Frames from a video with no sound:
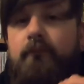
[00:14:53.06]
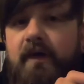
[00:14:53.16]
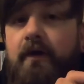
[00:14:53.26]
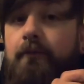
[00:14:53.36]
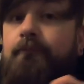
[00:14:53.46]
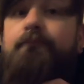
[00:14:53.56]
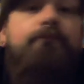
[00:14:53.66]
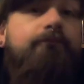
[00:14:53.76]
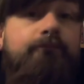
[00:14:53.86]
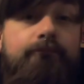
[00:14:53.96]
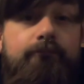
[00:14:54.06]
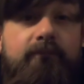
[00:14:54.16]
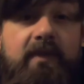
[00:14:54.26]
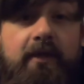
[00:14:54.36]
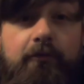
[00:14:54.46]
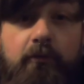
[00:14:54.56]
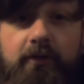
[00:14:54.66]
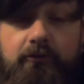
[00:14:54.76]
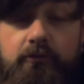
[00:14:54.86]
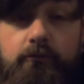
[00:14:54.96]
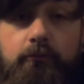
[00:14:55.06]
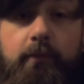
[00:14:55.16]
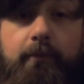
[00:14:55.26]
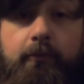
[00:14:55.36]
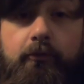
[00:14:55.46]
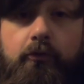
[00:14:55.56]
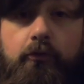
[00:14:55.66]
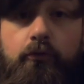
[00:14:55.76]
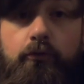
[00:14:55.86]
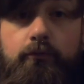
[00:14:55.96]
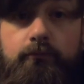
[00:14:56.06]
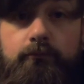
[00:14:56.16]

So, thanks for watching. Remember to